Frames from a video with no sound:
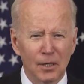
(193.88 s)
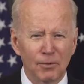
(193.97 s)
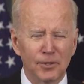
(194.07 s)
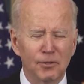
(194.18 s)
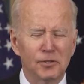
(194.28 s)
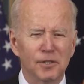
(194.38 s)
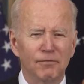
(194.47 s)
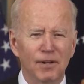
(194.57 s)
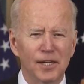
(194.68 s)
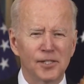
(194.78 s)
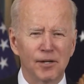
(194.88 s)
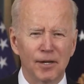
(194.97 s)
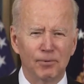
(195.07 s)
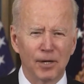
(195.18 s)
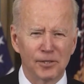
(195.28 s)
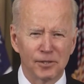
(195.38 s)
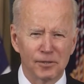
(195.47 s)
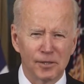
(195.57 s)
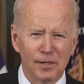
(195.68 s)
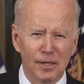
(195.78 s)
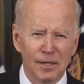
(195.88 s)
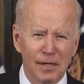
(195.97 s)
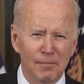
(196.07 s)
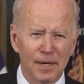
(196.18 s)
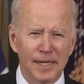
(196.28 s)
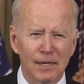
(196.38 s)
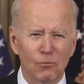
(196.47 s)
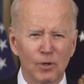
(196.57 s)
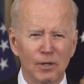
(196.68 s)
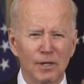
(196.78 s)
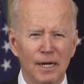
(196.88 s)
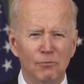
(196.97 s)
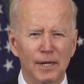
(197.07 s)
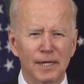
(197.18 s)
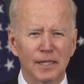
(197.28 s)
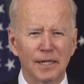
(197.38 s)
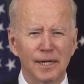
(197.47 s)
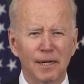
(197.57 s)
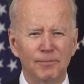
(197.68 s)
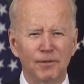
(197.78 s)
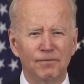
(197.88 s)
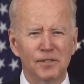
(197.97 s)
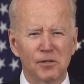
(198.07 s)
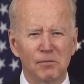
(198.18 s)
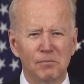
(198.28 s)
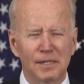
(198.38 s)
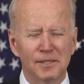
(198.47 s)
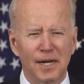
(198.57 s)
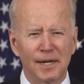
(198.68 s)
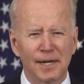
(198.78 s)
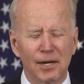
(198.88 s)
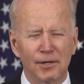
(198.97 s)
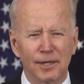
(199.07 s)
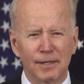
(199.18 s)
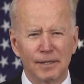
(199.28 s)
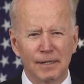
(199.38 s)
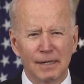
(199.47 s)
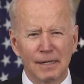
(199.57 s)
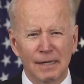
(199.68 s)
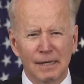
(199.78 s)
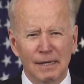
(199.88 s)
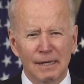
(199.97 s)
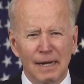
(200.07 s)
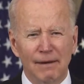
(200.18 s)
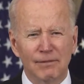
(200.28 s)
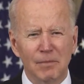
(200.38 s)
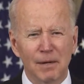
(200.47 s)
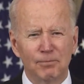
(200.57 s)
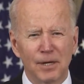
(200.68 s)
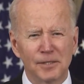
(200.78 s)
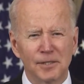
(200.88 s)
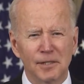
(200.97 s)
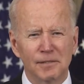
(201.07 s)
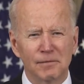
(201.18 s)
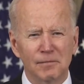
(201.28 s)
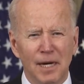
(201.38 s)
reducing inflationary pressures, and making real headway cleaning up the fiscal mess I inherited. After my predecessor's